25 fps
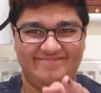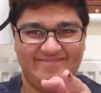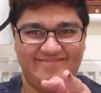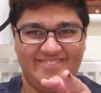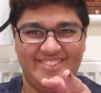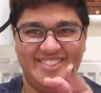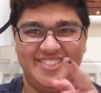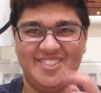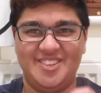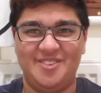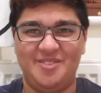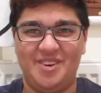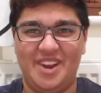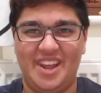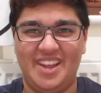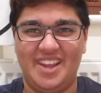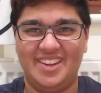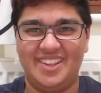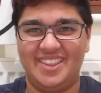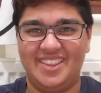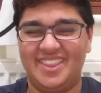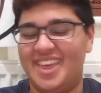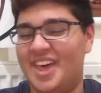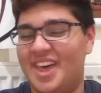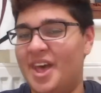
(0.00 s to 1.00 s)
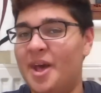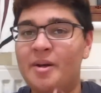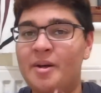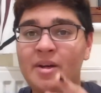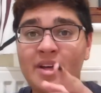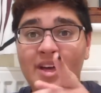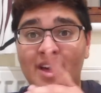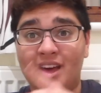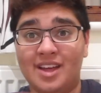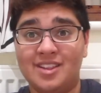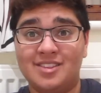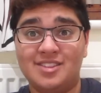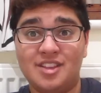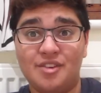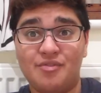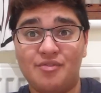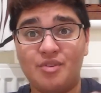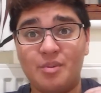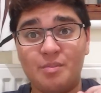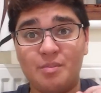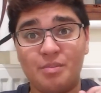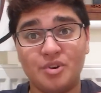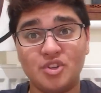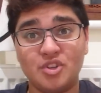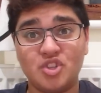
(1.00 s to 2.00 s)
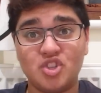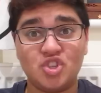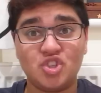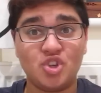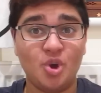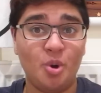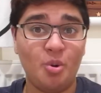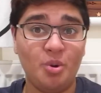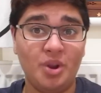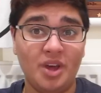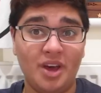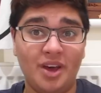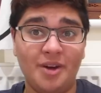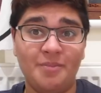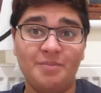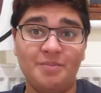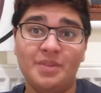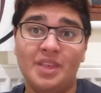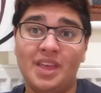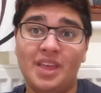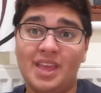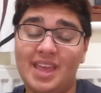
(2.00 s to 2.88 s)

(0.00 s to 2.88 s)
You see what I did there? A different persona